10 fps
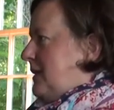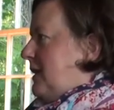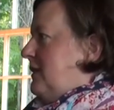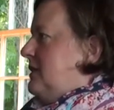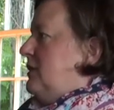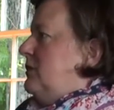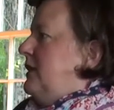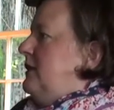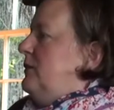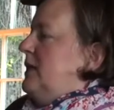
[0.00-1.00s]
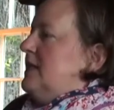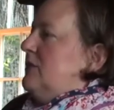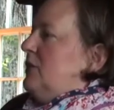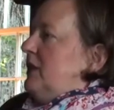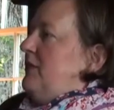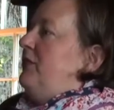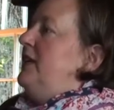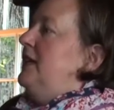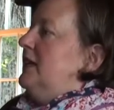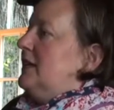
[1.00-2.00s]
You know, so it wasn't really
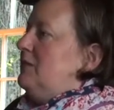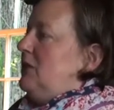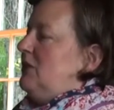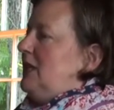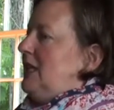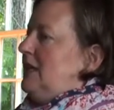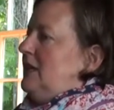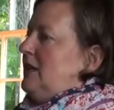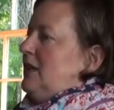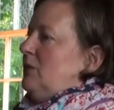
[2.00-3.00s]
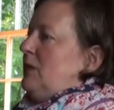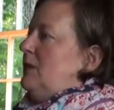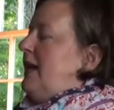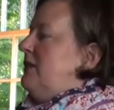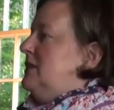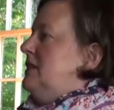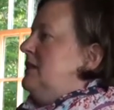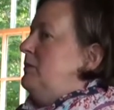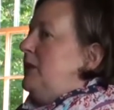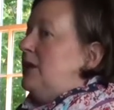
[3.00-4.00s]
feeding a community. We went out to
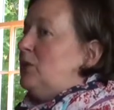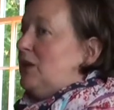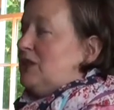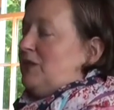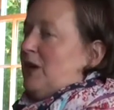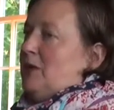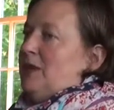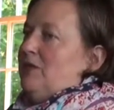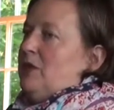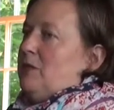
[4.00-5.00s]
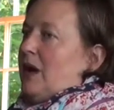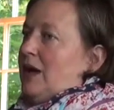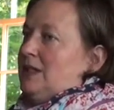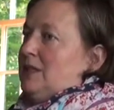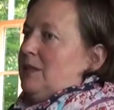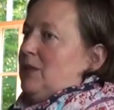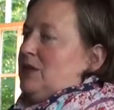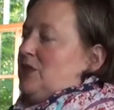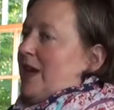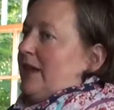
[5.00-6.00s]
Butterworks Farm in Vermont to meet
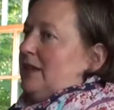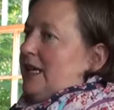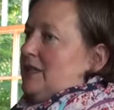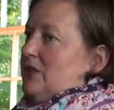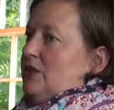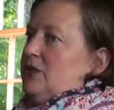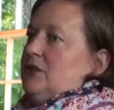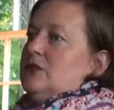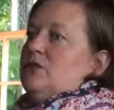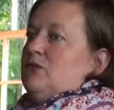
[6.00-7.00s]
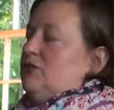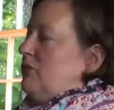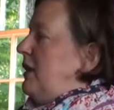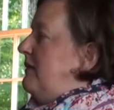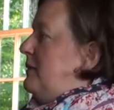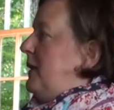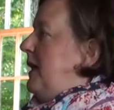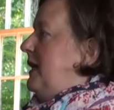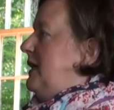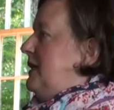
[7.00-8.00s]
with Jack Lazor, who's one of the
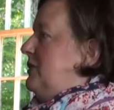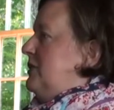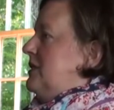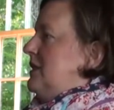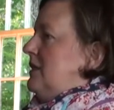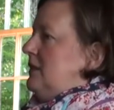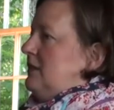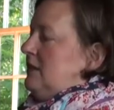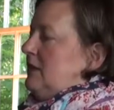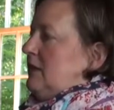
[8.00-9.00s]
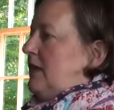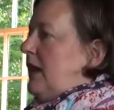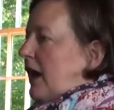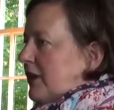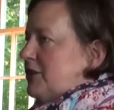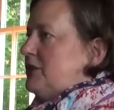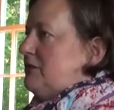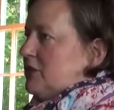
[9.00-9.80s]
pioneers in, in our